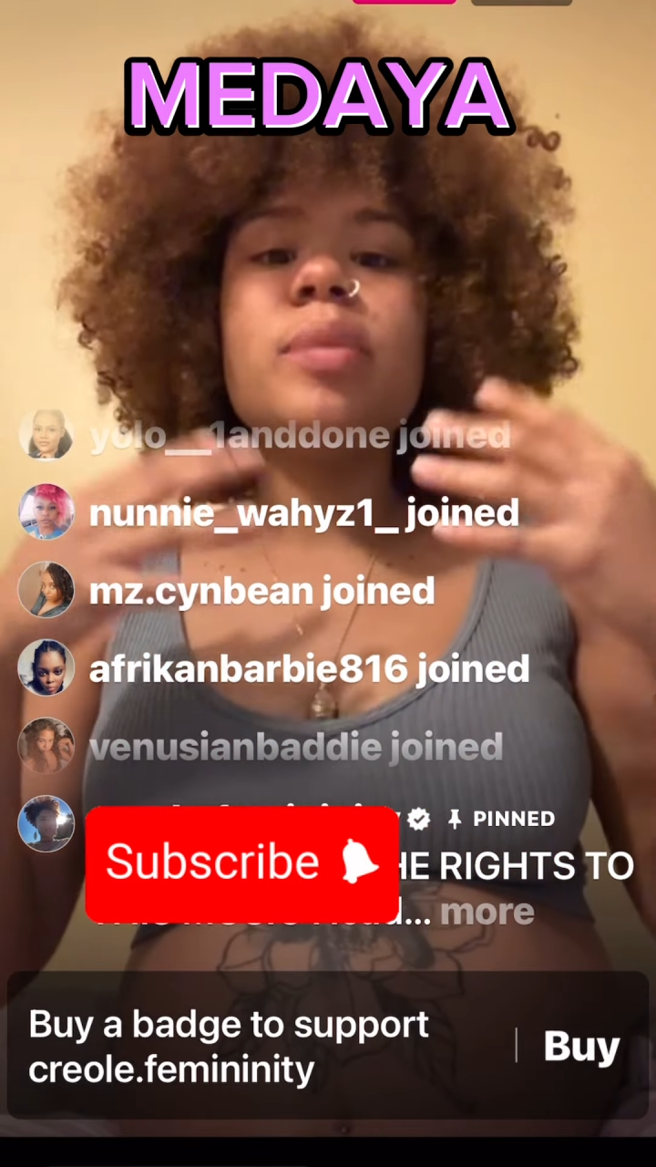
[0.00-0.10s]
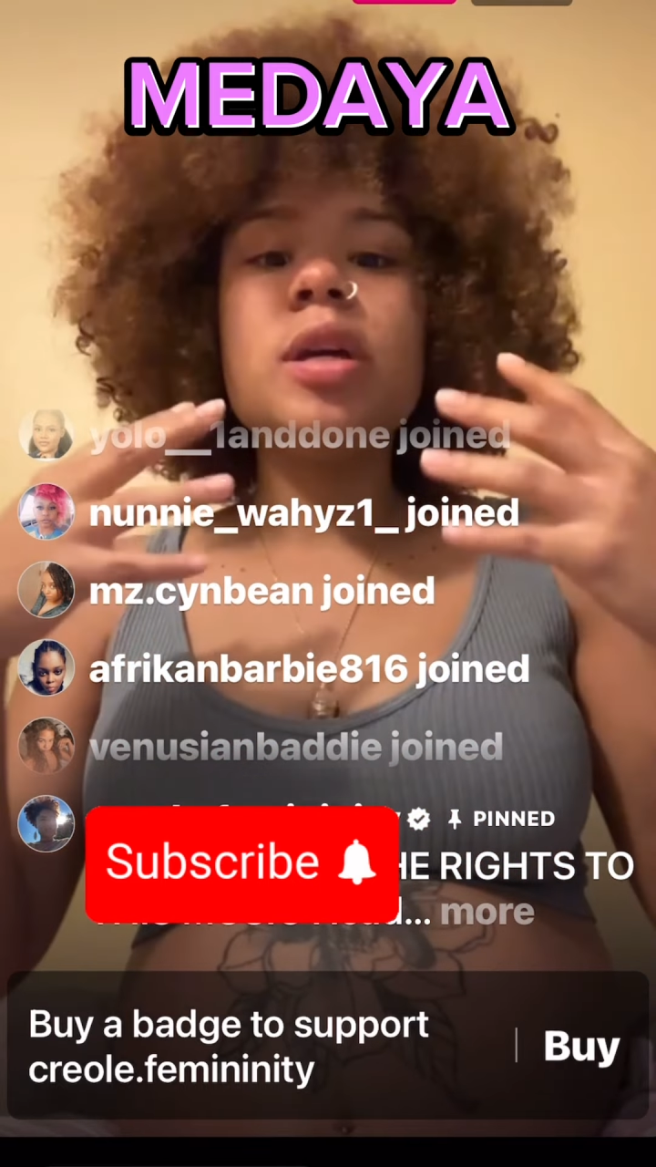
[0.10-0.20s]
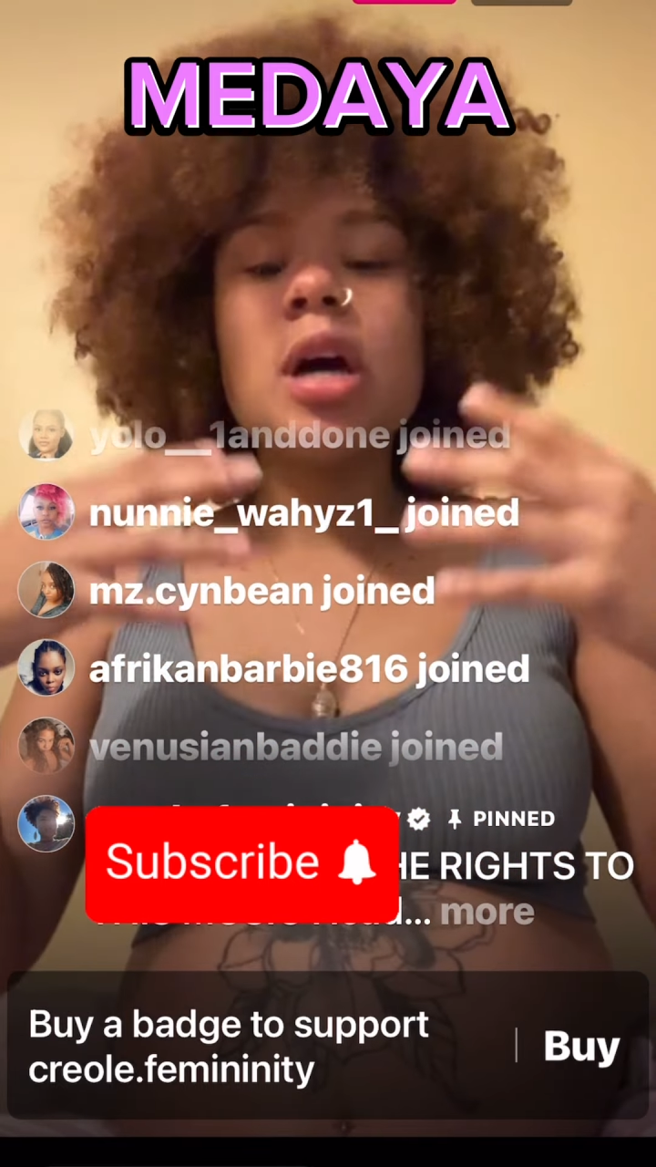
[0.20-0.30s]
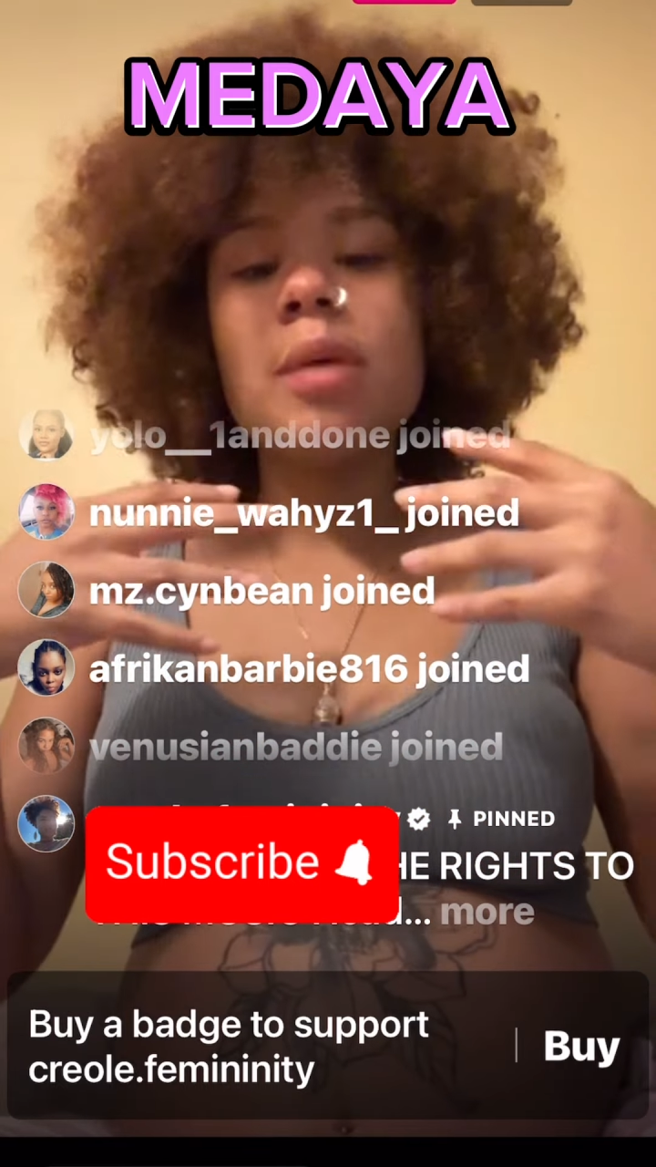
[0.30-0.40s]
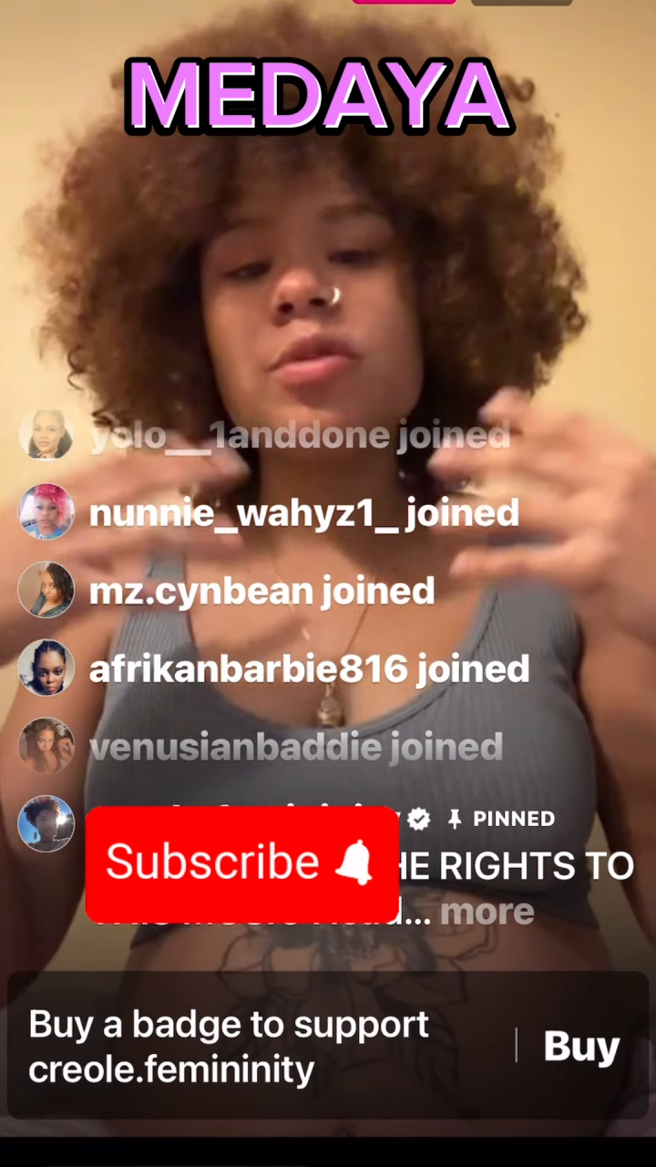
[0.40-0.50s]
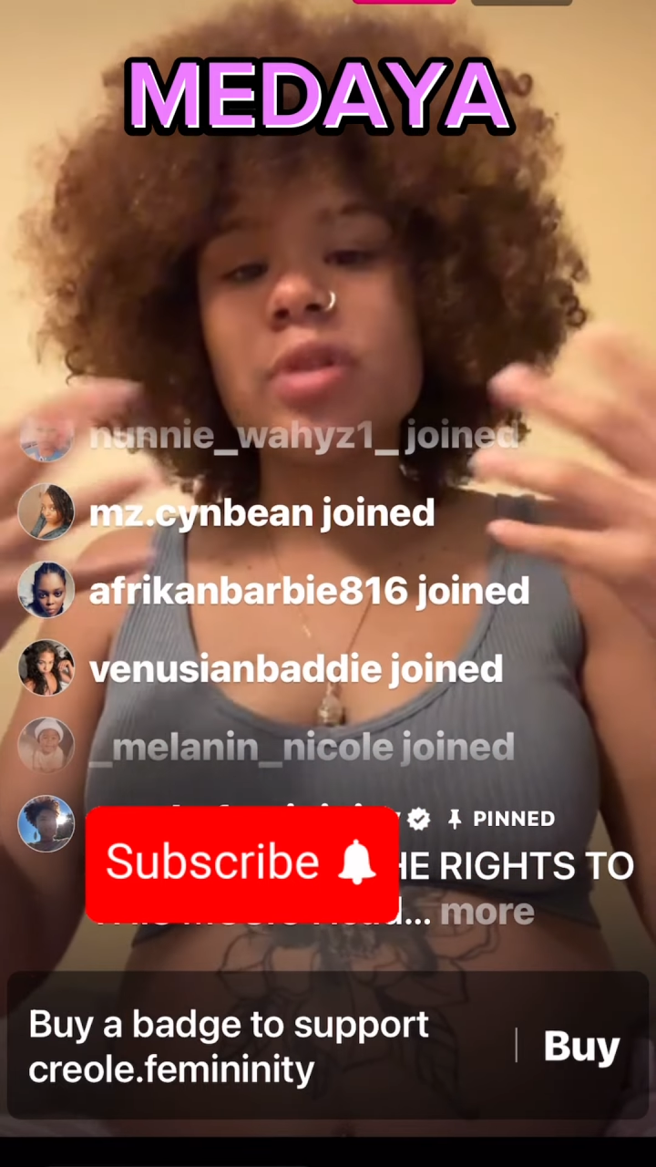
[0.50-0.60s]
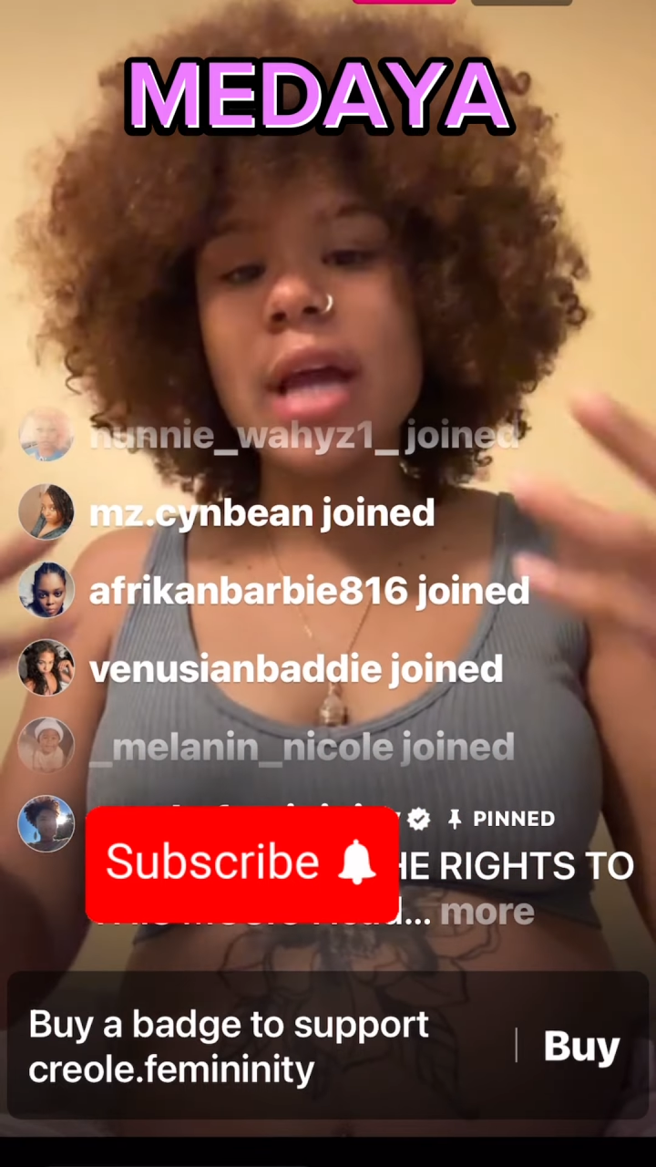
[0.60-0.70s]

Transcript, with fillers: becomes